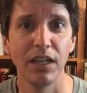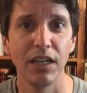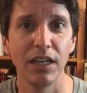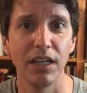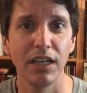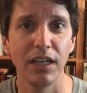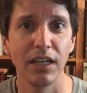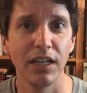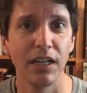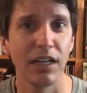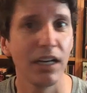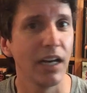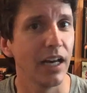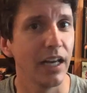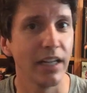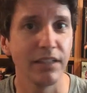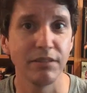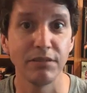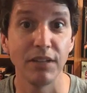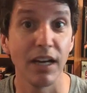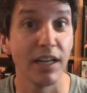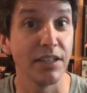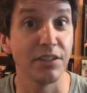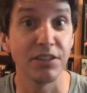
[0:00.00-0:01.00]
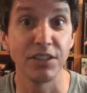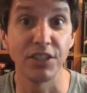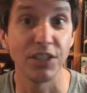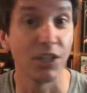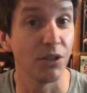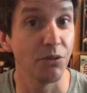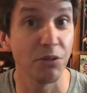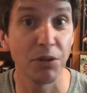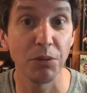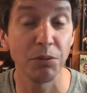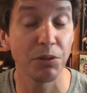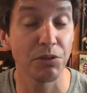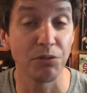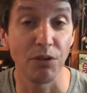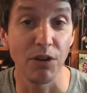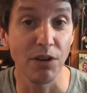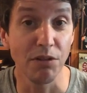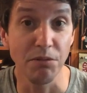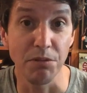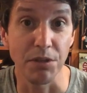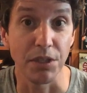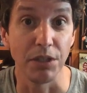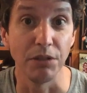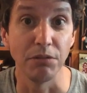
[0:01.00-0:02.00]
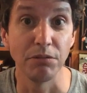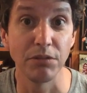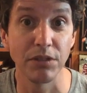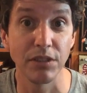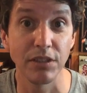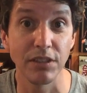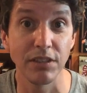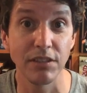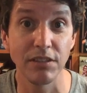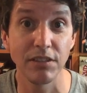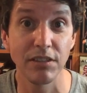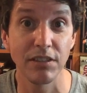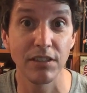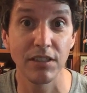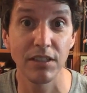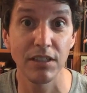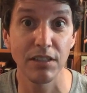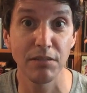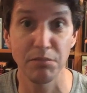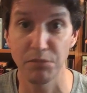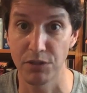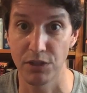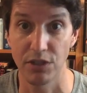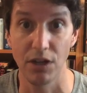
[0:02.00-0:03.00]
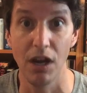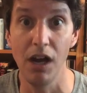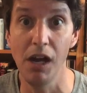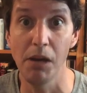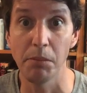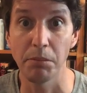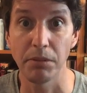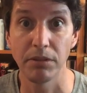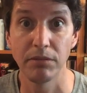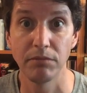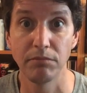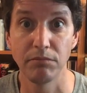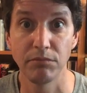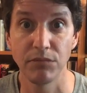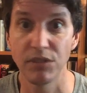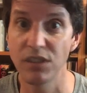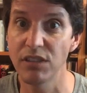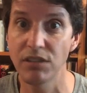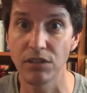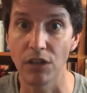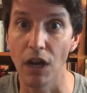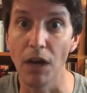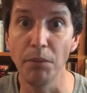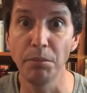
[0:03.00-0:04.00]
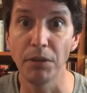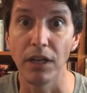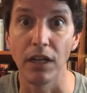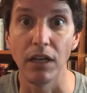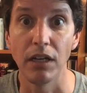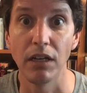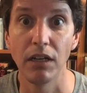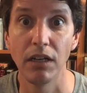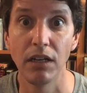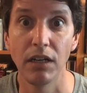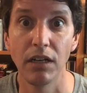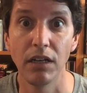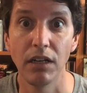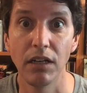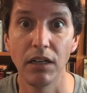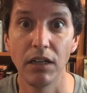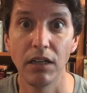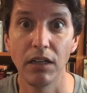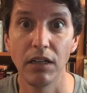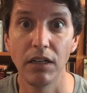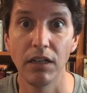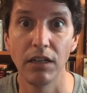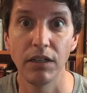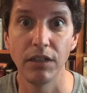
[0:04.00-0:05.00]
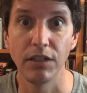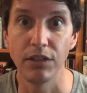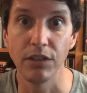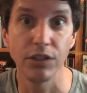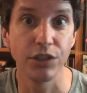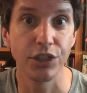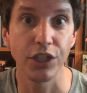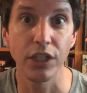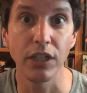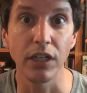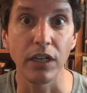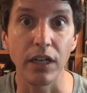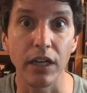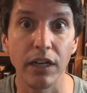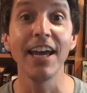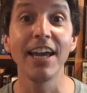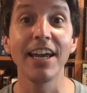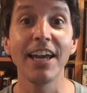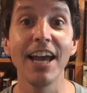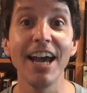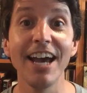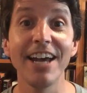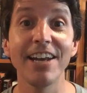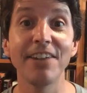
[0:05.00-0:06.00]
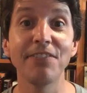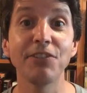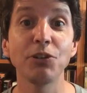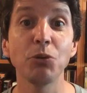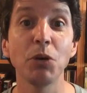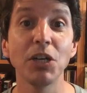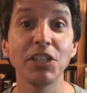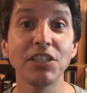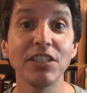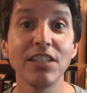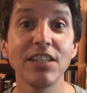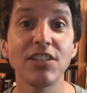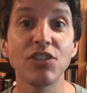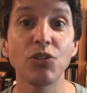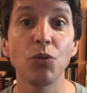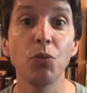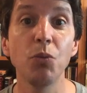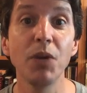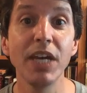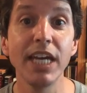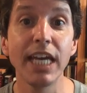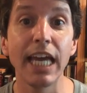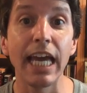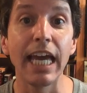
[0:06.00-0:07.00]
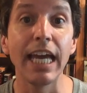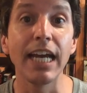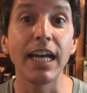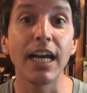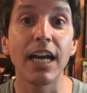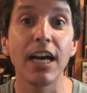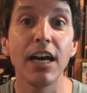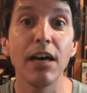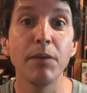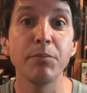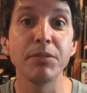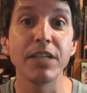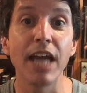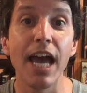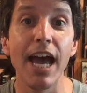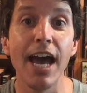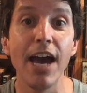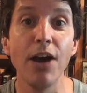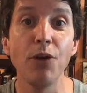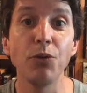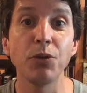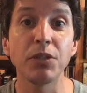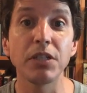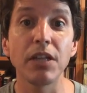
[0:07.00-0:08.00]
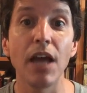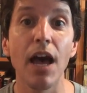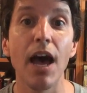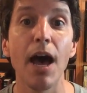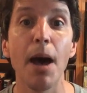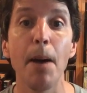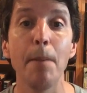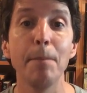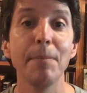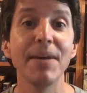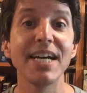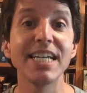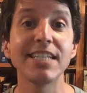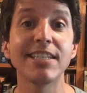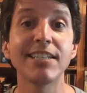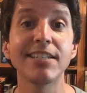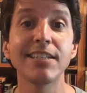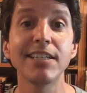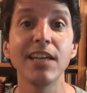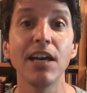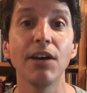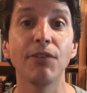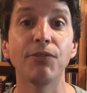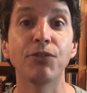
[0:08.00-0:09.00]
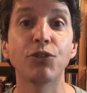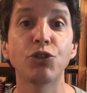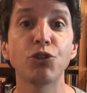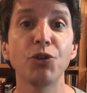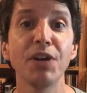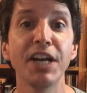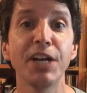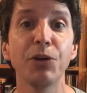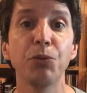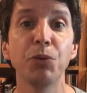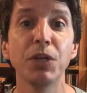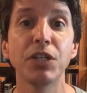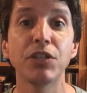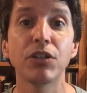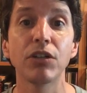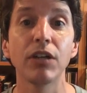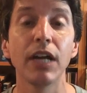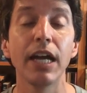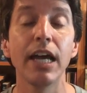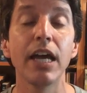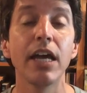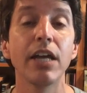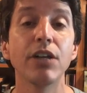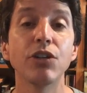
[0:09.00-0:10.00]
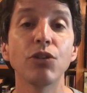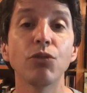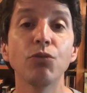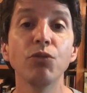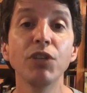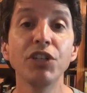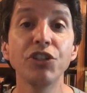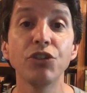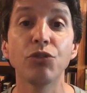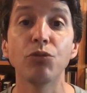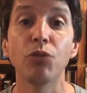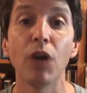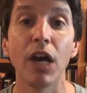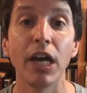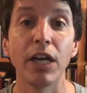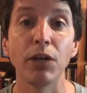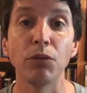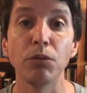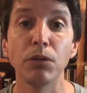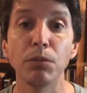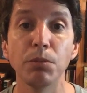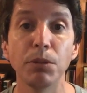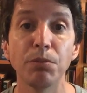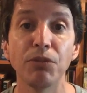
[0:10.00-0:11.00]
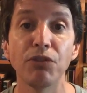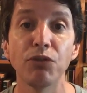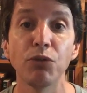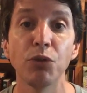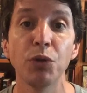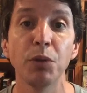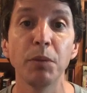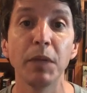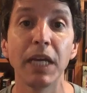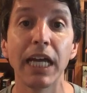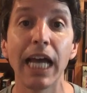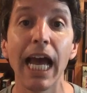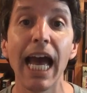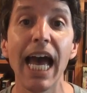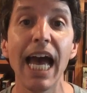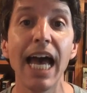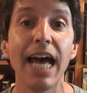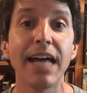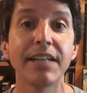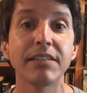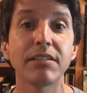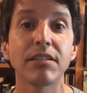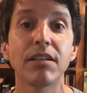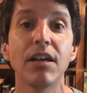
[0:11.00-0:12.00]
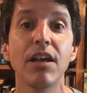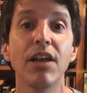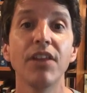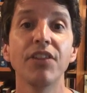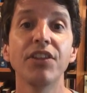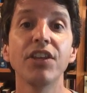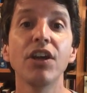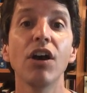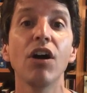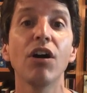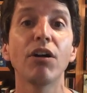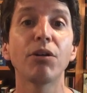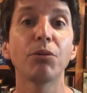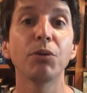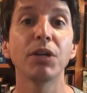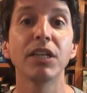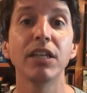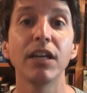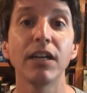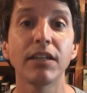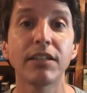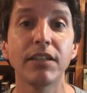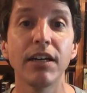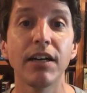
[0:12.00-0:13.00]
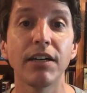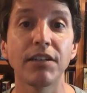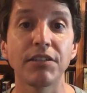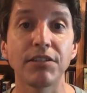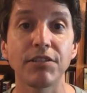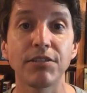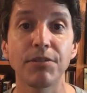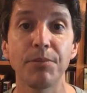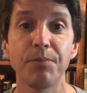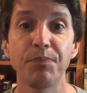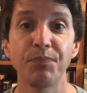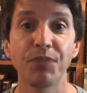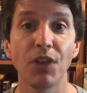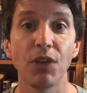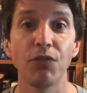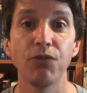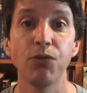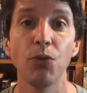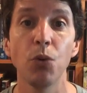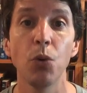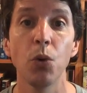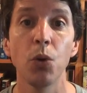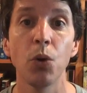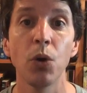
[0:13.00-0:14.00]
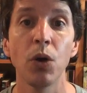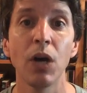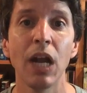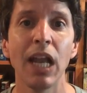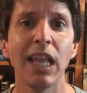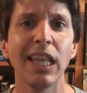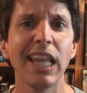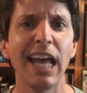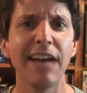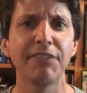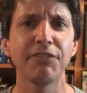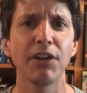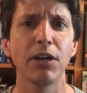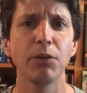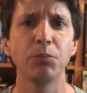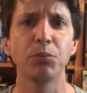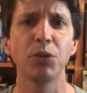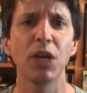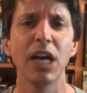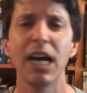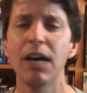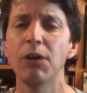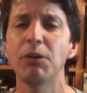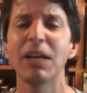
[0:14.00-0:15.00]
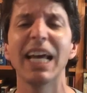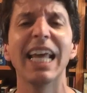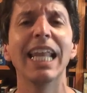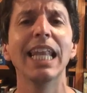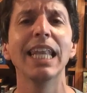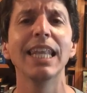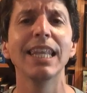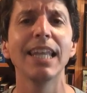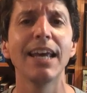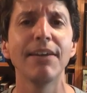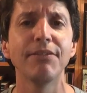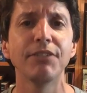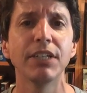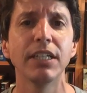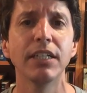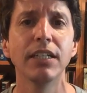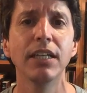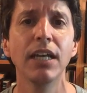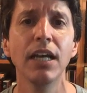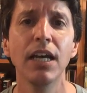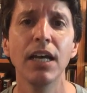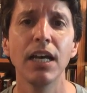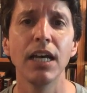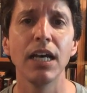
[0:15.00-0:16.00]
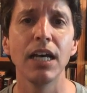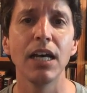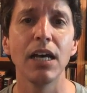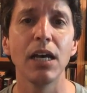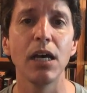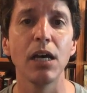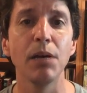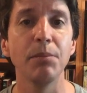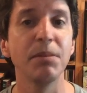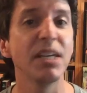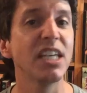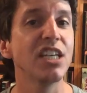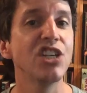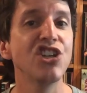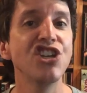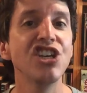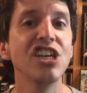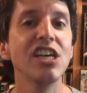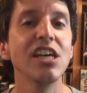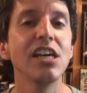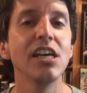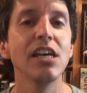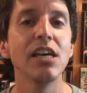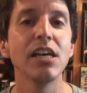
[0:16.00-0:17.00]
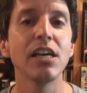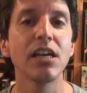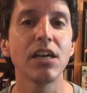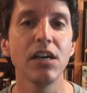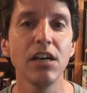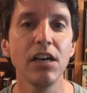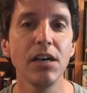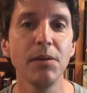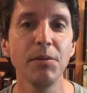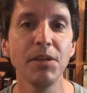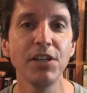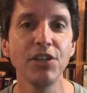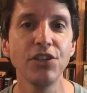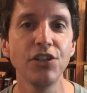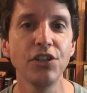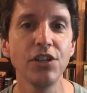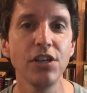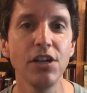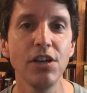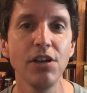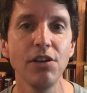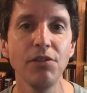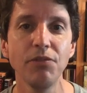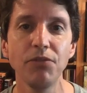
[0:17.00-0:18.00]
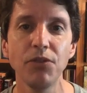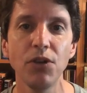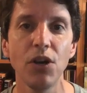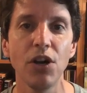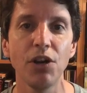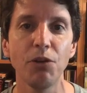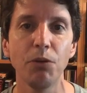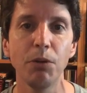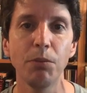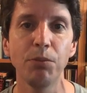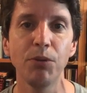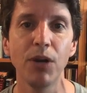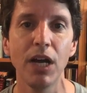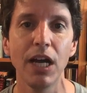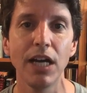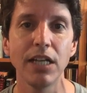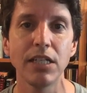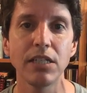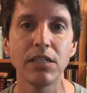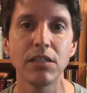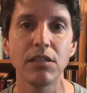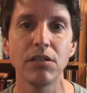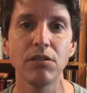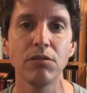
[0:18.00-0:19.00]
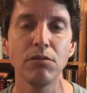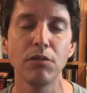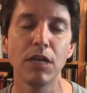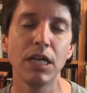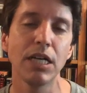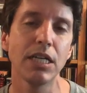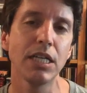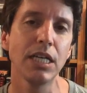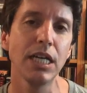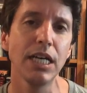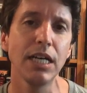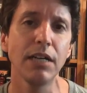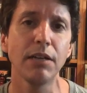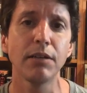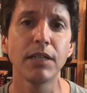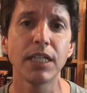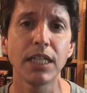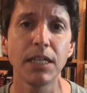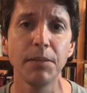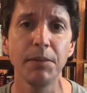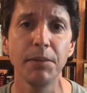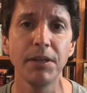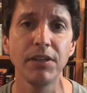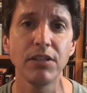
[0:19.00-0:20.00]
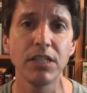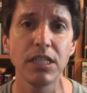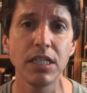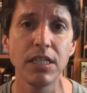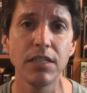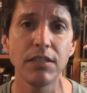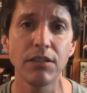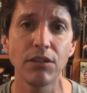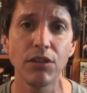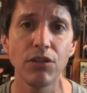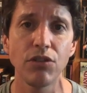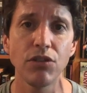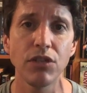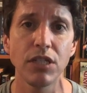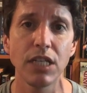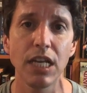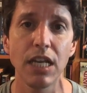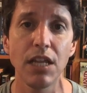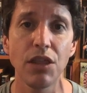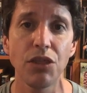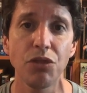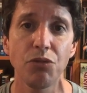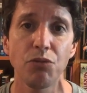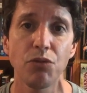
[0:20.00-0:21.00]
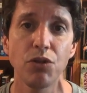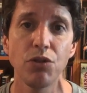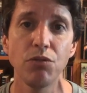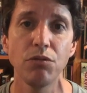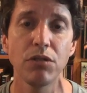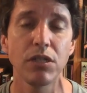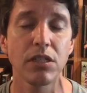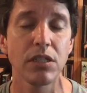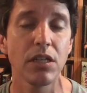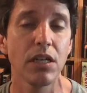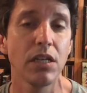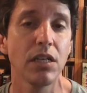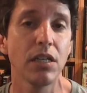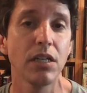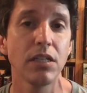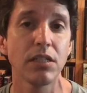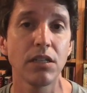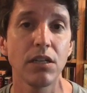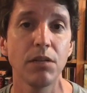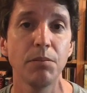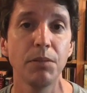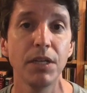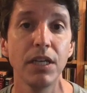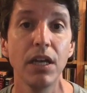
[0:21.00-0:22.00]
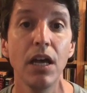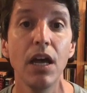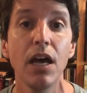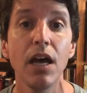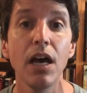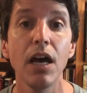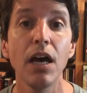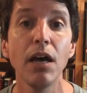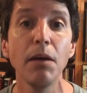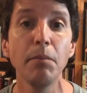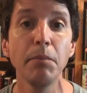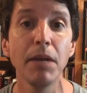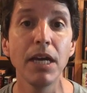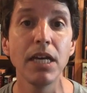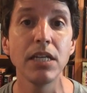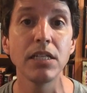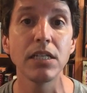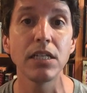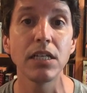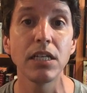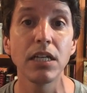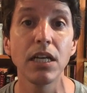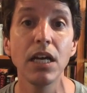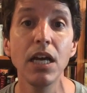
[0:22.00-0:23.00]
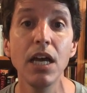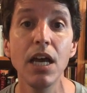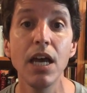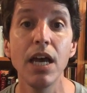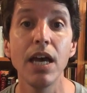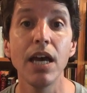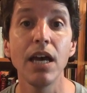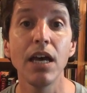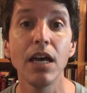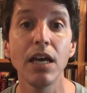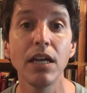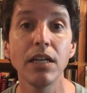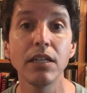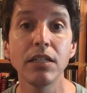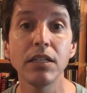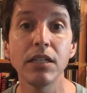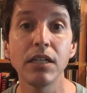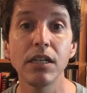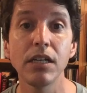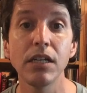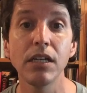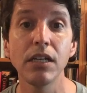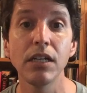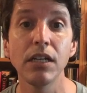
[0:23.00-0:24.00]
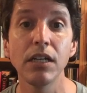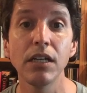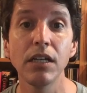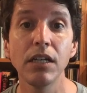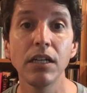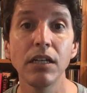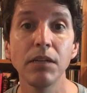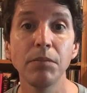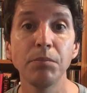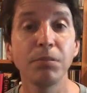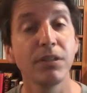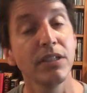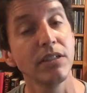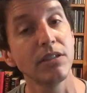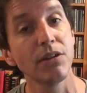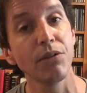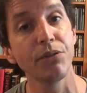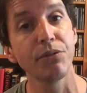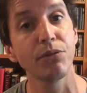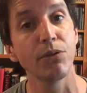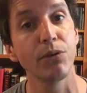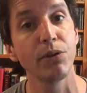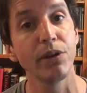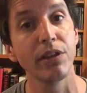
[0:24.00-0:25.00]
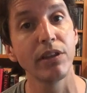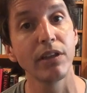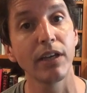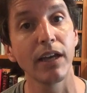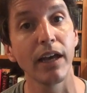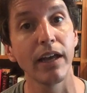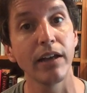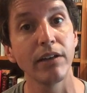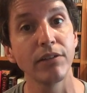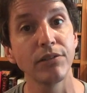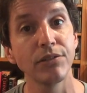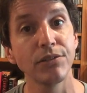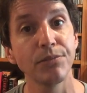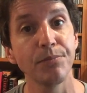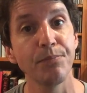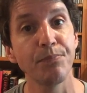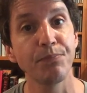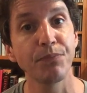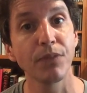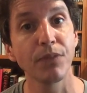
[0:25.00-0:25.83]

I don't know what's wrong with you. Just stop. Just stop it. You're a jerk. Hey, yeah, and if you're watching this a week it comes out, myself, Trana Winter, and Richard Rider will be performing at the Ottawa Yuck Yucks for Laugh Out Proud 11, a big gig comedy show for Ottawa Pride. So, yeah, come out and see us Thursday through Sunday. It's gonna be amazing. And, please don't throw anything at us.